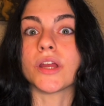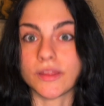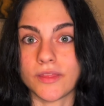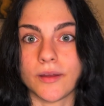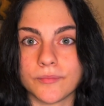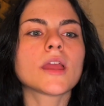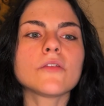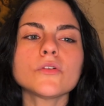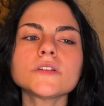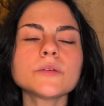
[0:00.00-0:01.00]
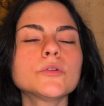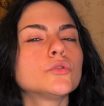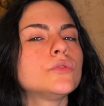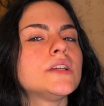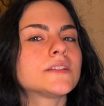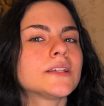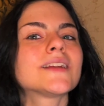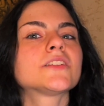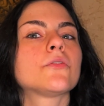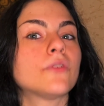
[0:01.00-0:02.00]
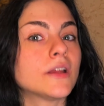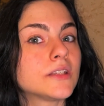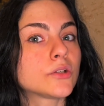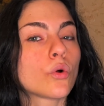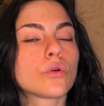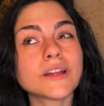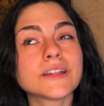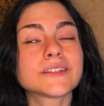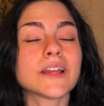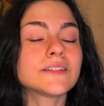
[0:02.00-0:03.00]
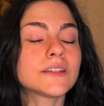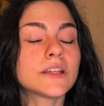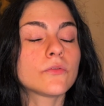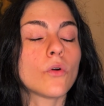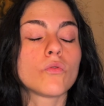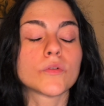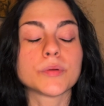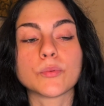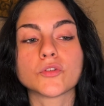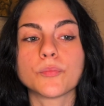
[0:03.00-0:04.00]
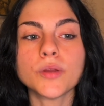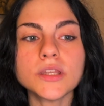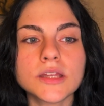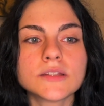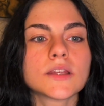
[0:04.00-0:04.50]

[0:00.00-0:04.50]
in them. If you're someone who easily gets offended or is sensitive over people's opinions,